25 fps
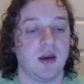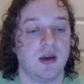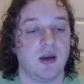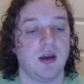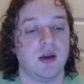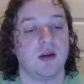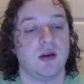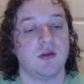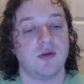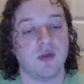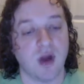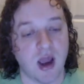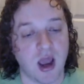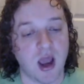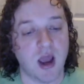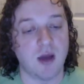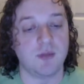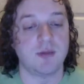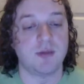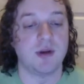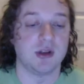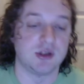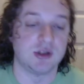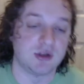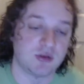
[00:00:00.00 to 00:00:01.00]
grab,
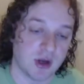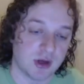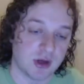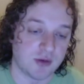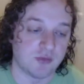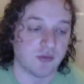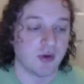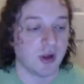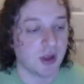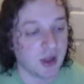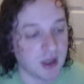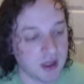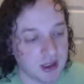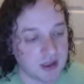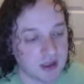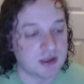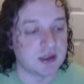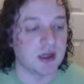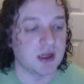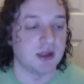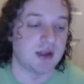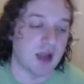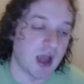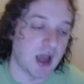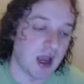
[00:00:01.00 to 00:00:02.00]
constrict, release,
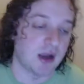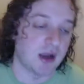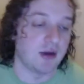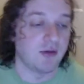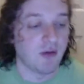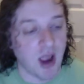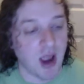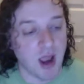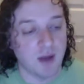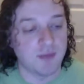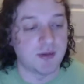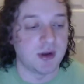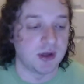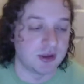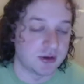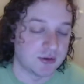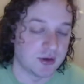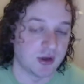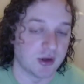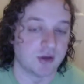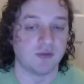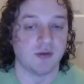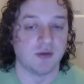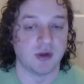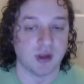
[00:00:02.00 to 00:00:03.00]
attack, grab,
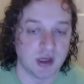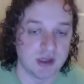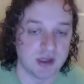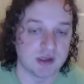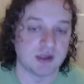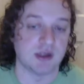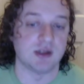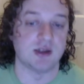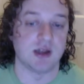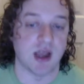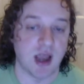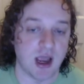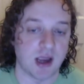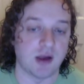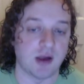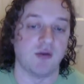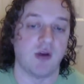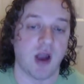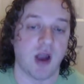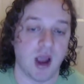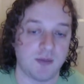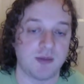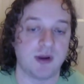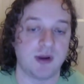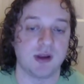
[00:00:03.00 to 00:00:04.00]
constrict, release, attack,
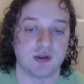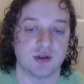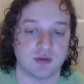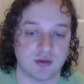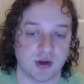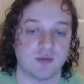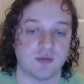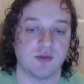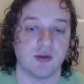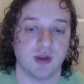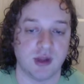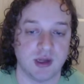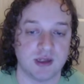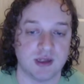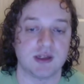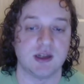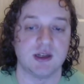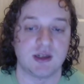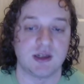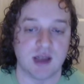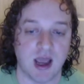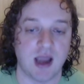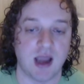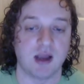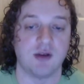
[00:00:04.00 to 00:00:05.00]
grab, constrict, release,
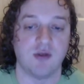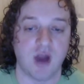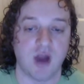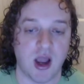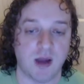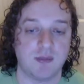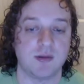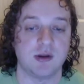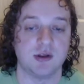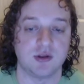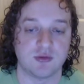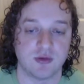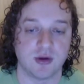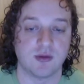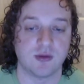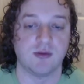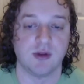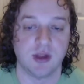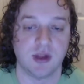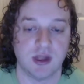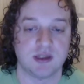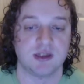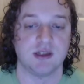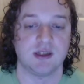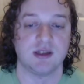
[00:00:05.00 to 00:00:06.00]
attack, grab, constrict,
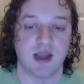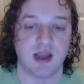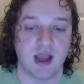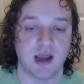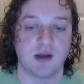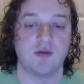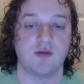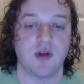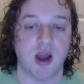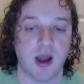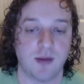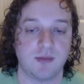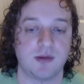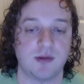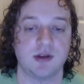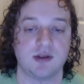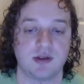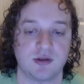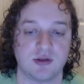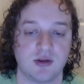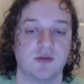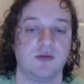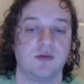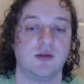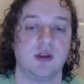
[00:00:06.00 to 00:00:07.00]
release, attack, grab,
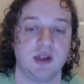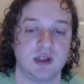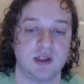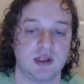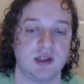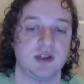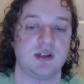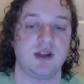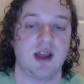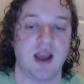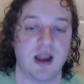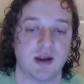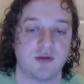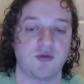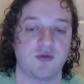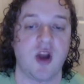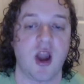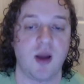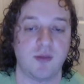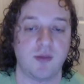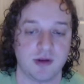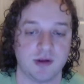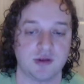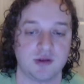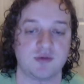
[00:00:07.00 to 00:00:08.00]
constrict, release, attack,
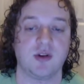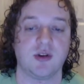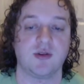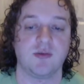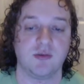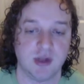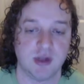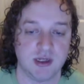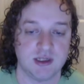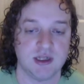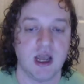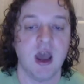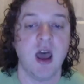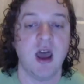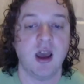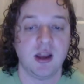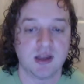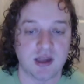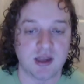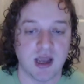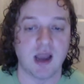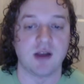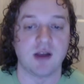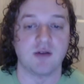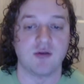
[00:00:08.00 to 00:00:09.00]
grab, constrict, release,
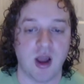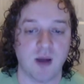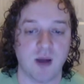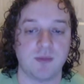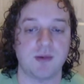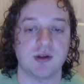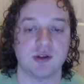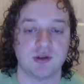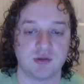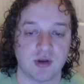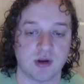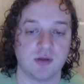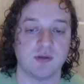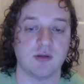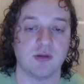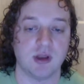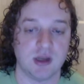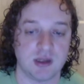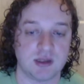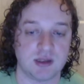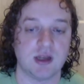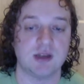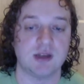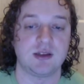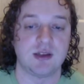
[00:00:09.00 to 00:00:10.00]
attack, grab, constrict,
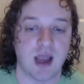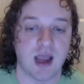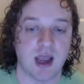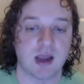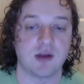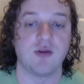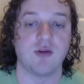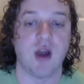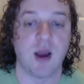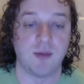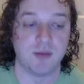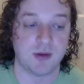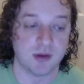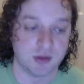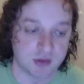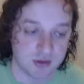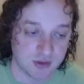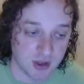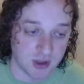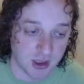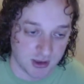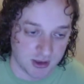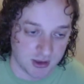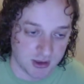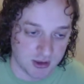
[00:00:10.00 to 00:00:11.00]
release, attack, grab,
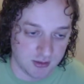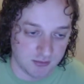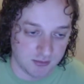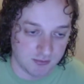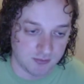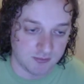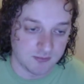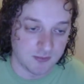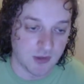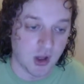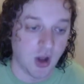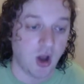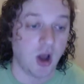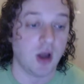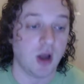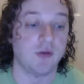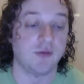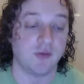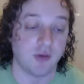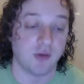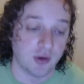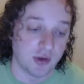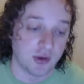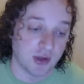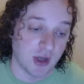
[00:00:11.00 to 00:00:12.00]
constrict on a
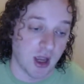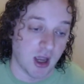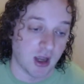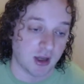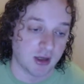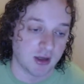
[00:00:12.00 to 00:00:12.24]
full attack.